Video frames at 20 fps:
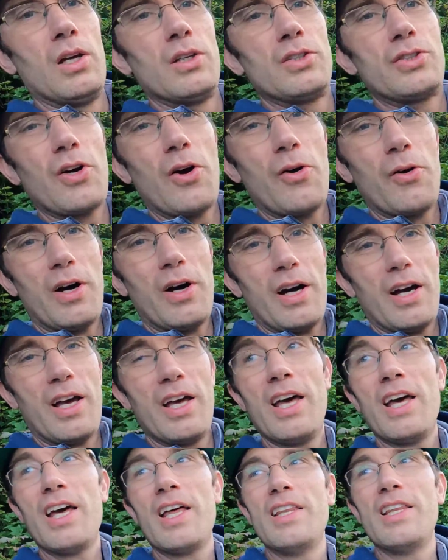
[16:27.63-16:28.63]
So
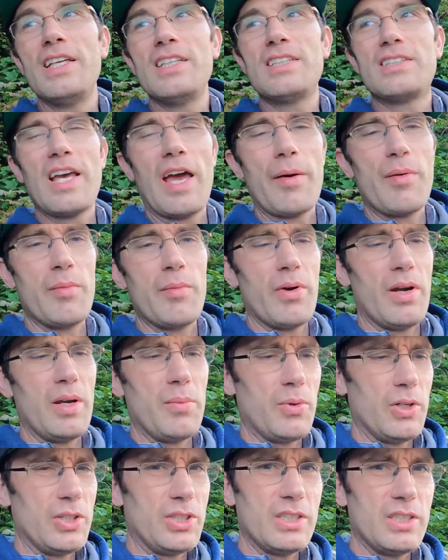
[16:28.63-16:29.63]
these
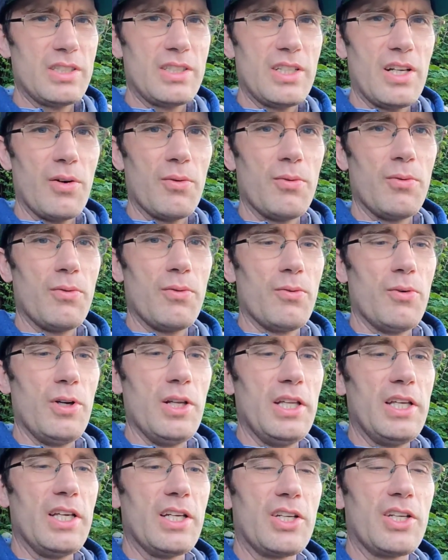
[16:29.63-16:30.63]
salmonberry bushes, they're
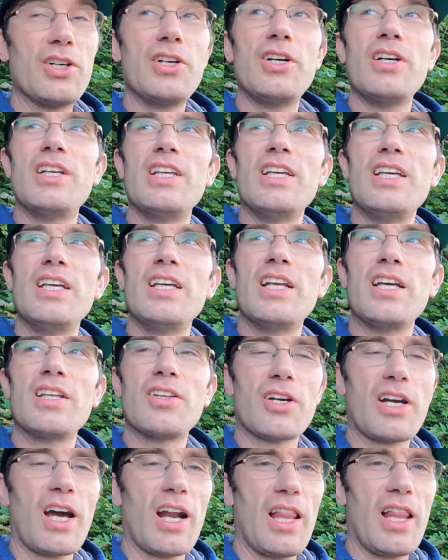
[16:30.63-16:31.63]
really good eating.
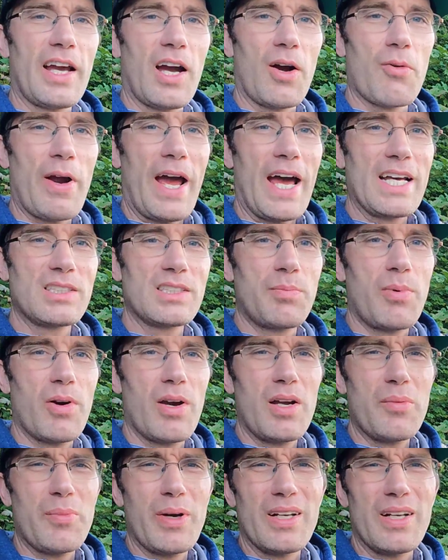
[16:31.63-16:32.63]
They're kind of like a
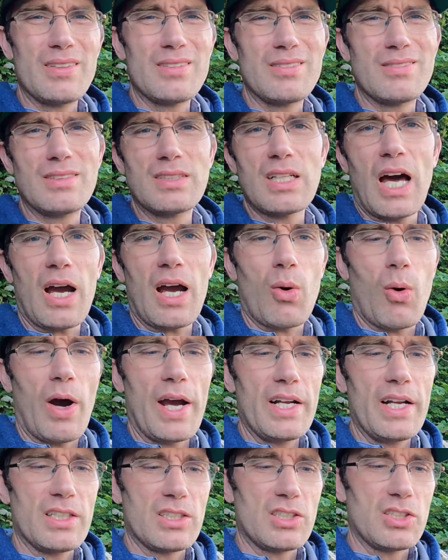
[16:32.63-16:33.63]
raspberry, but not
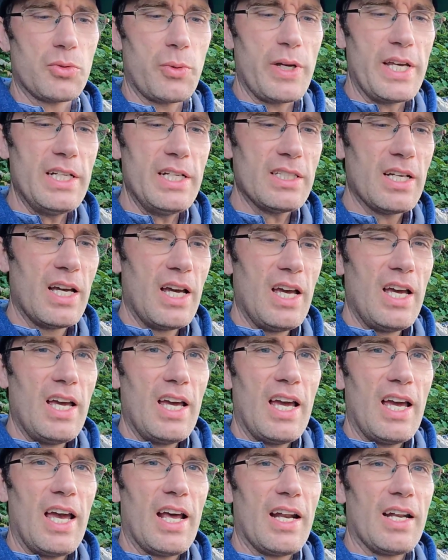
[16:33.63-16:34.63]
quite as sweet
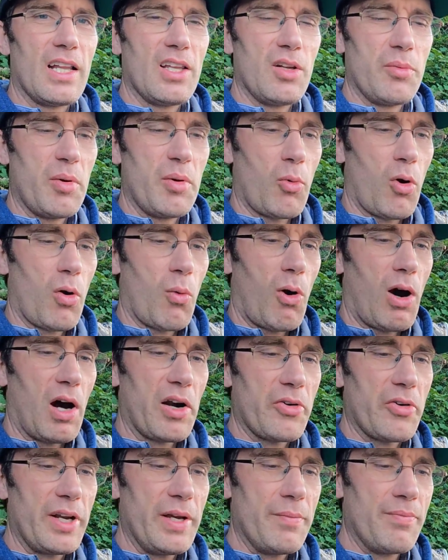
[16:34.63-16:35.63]
and a little bit more
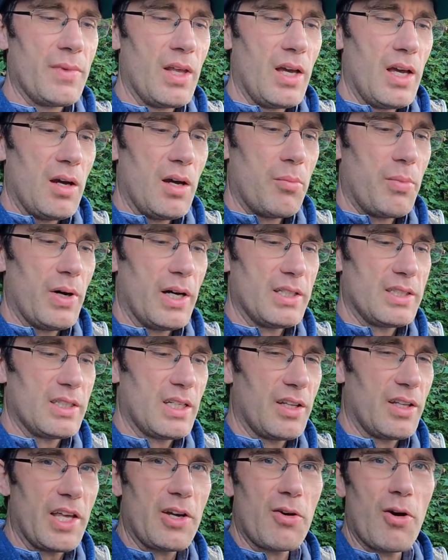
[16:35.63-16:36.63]
watery. But
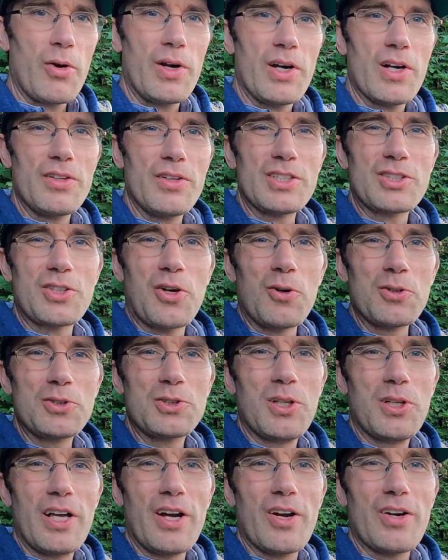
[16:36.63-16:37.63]
they grow here in these
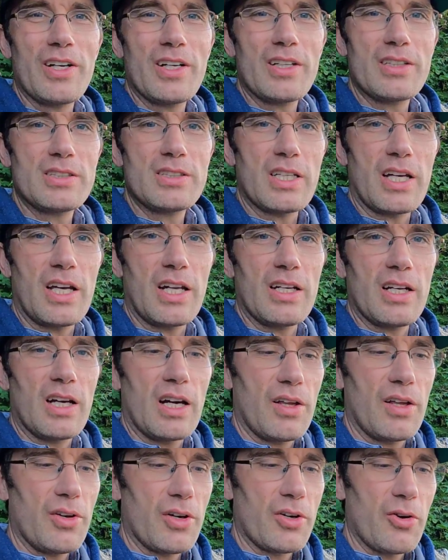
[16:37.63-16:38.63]
coastal areas, and
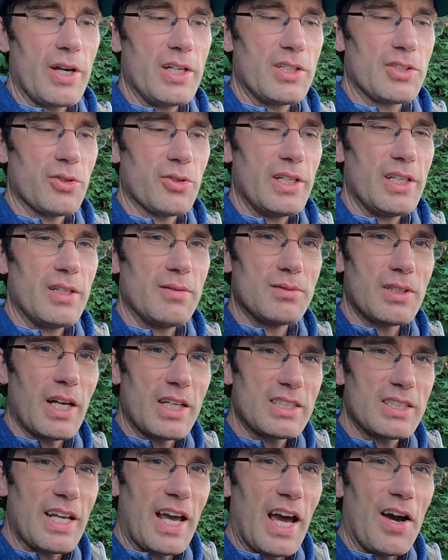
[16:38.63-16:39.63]
they're a great treat.
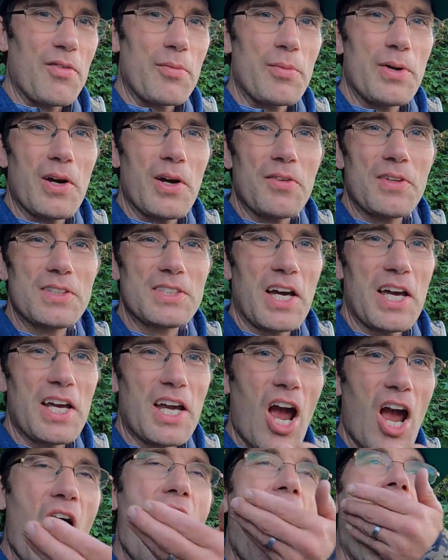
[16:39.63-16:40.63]
Nice to have them here on this hike.